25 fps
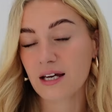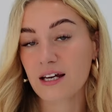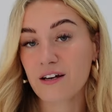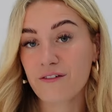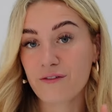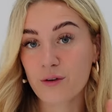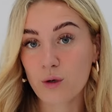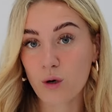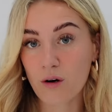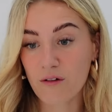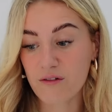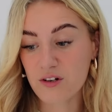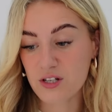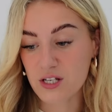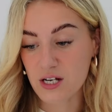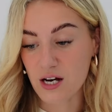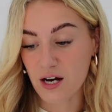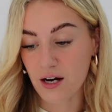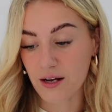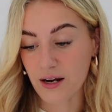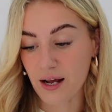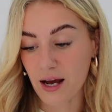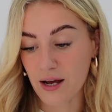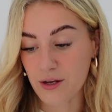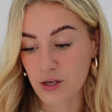If you're a
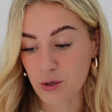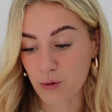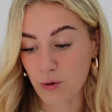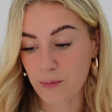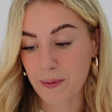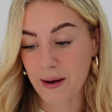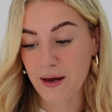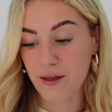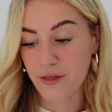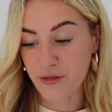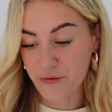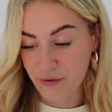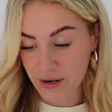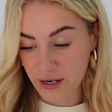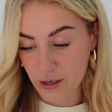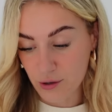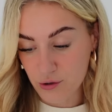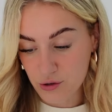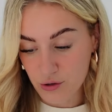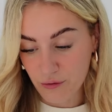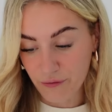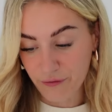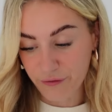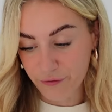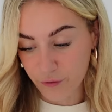returner you will pay three
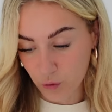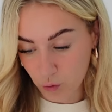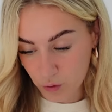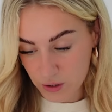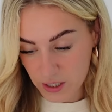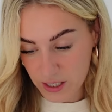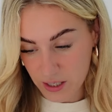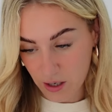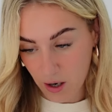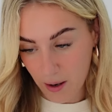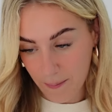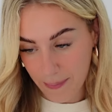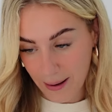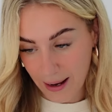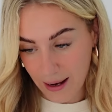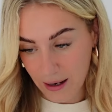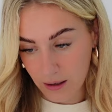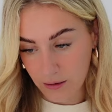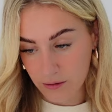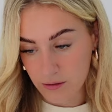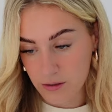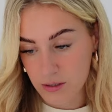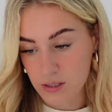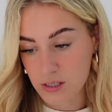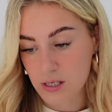hundred forty-nine
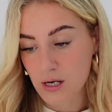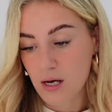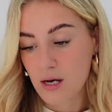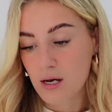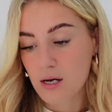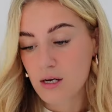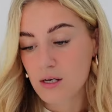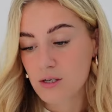pounds,